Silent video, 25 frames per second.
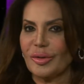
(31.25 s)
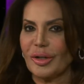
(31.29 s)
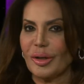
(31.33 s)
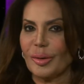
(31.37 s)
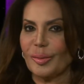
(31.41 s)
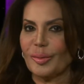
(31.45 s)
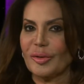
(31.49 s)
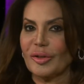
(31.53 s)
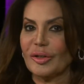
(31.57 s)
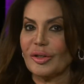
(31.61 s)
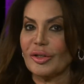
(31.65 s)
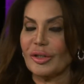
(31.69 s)

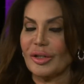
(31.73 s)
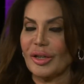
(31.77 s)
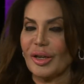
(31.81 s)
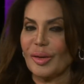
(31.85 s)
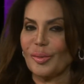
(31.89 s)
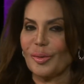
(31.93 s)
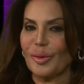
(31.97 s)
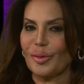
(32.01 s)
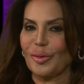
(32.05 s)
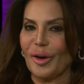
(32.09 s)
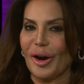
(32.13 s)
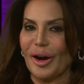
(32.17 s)
tips to keep
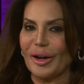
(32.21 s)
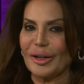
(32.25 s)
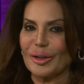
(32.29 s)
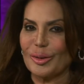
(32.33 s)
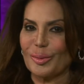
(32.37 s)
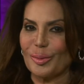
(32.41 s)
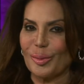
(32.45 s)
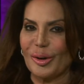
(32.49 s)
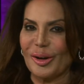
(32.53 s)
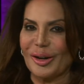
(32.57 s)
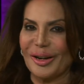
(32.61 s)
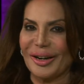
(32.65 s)
the fires
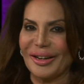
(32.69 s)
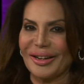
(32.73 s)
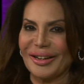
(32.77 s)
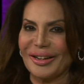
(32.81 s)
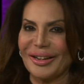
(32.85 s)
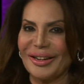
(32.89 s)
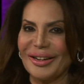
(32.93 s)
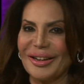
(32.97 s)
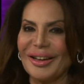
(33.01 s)
burning.